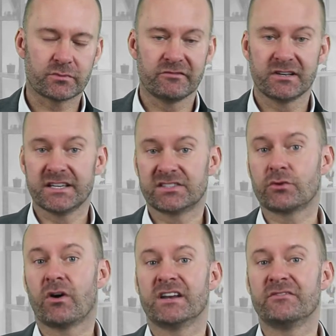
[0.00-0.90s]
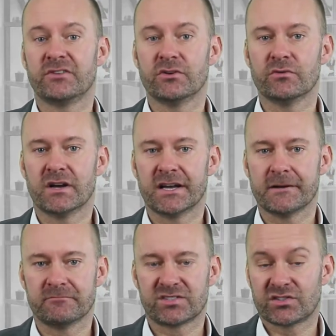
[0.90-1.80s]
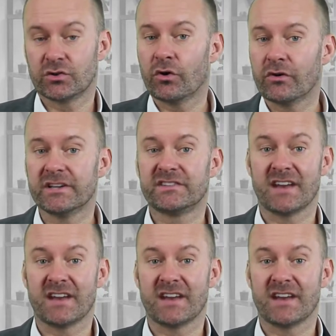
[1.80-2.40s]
We release quite a few stories